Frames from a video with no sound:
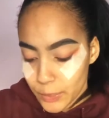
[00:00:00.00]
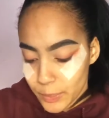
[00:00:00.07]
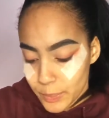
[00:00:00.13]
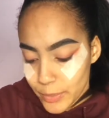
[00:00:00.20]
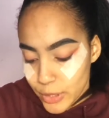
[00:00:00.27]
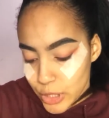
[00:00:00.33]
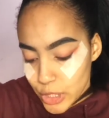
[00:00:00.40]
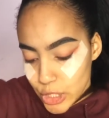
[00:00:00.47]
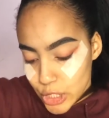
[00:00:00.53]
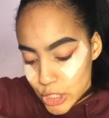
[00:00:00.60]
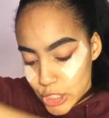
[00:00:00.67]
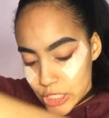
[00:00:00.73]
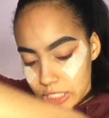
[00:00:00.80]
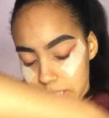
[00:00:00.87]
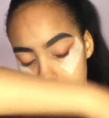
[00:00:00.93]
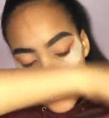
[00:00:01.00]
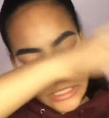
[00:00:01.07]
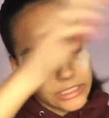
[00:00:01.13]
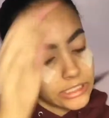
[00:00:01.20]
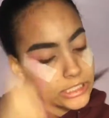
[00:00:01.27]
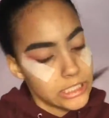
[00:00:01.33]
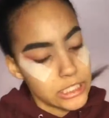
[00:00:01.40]
Umber,
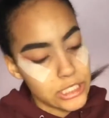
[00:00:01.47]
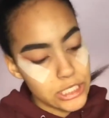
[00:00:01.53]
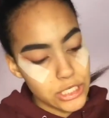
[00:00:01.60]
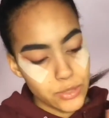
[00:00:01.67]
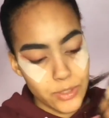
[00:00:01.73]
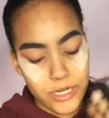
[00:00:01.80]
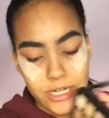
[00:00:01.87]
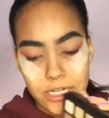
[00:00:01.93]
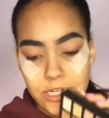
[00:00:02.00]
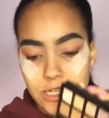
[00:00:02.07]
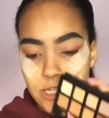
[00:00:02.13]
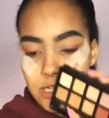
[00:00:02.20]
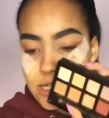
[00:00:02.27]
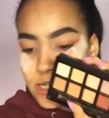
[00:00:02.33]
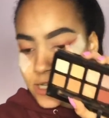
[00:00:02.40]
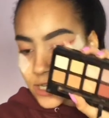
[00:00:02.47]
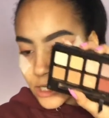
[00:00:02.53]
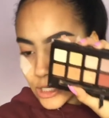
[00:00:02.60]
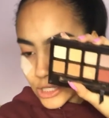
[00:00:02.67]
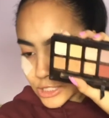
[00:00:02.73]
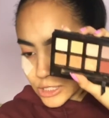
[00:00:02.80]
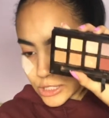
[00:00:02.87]
this one,
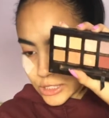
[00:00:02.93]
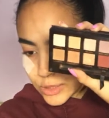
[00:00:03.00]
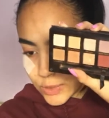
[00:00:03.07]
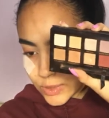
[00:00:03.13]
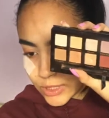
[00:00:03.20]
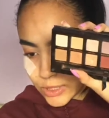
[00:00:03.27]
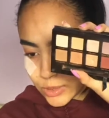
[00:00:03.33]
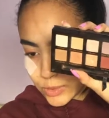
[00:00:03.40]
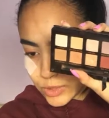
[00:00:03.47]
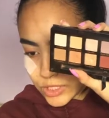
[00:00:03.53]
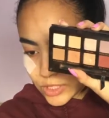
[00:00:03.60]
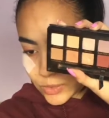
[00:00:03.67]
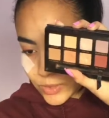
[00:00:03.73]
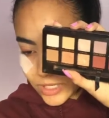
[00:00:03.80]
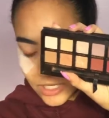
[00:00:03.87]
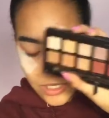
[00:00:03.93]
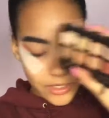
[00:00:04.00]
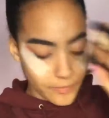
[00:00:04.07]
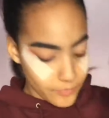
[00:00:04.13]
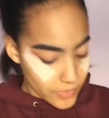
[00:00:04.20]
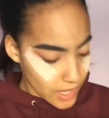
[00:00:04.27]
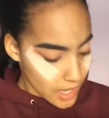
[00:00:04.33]
this really cute shade right
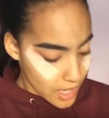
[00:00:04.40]
here.